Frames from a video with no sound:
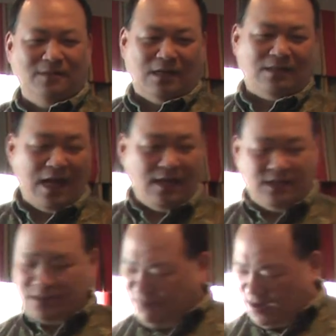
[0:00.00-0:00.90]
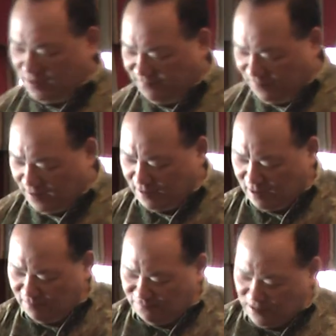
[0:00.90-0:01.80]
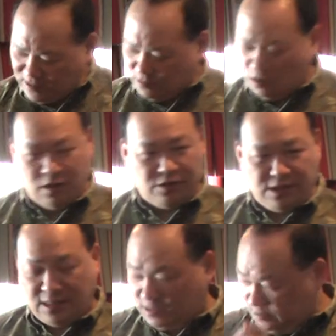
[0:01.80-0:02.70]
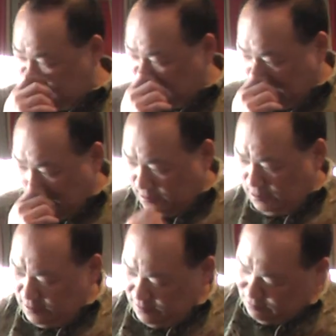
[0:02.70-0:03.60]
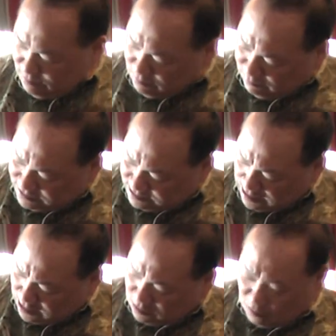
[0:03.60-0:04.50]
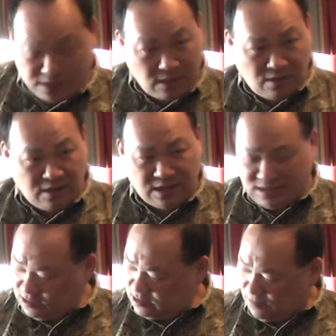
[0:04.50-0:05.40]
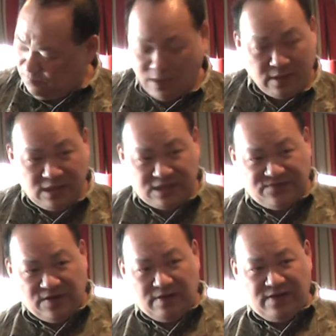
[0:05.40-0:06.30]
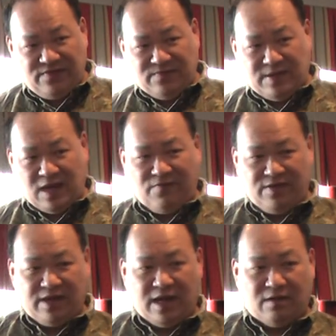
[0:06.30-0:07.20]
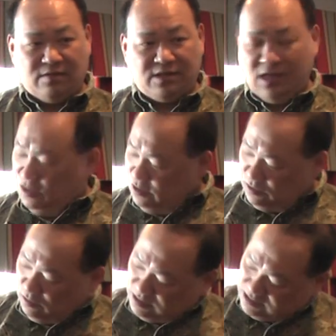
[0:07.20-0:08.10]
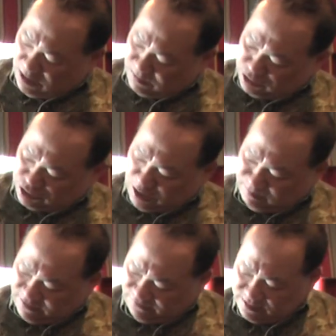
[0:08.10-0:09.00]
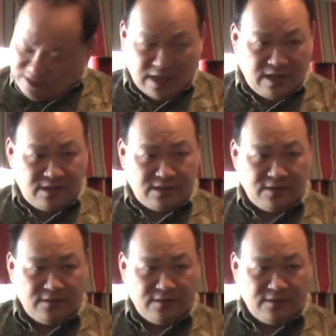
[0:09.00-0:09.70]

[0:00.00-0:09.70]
Now that is where the Aerovane technology is. Now take a closer look at this system. This is very different from everything else. You notice how much shape difference that is?